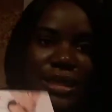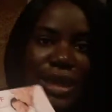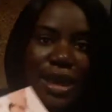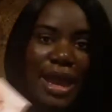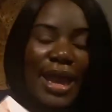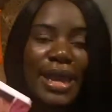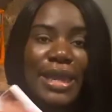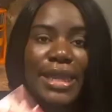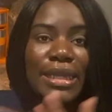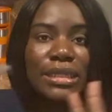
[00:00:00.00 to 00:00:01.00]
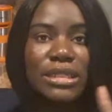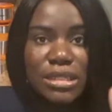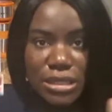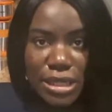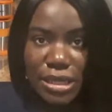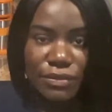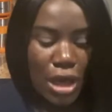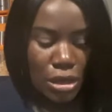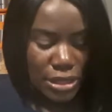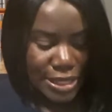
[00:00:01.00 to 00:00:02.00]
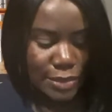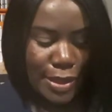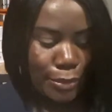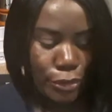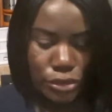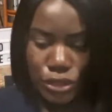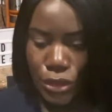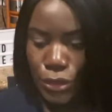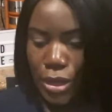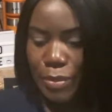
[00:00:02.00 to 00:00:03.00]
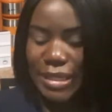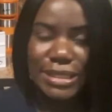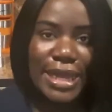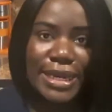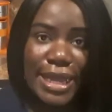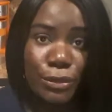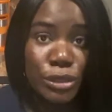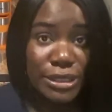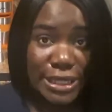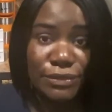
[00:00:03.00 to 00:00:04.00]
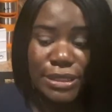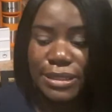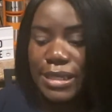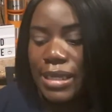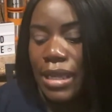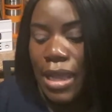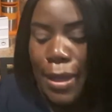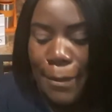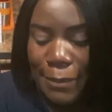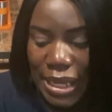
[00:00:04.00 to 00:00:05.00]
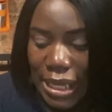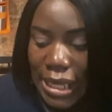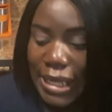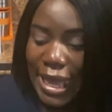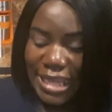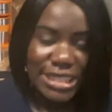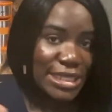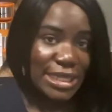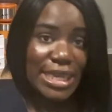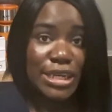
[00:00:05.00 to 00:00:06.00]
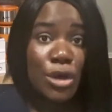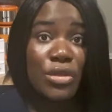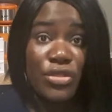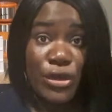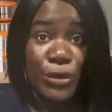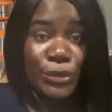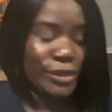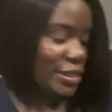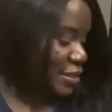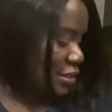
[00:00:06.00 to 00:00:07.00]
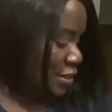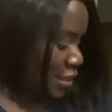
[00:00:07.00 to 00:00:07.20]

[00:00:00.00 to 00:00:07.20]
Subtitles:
Yeah, I love all things Pampers, so I'm excited and will definitely be cashing in on those.